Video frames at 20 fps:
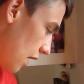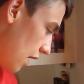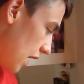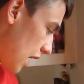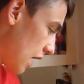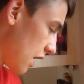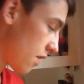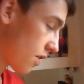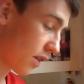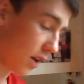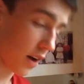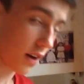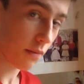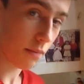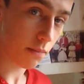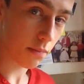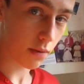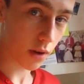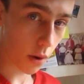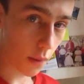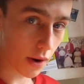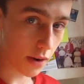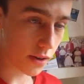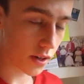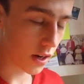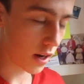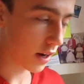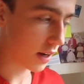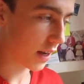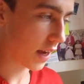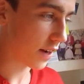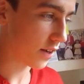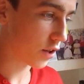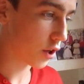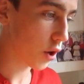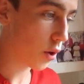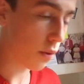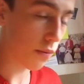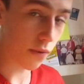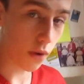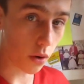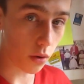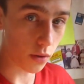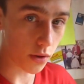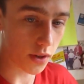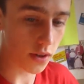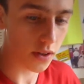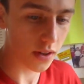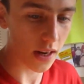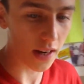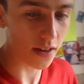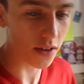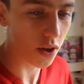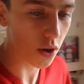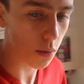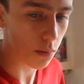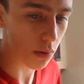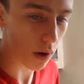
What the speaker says: either go out tonight and get two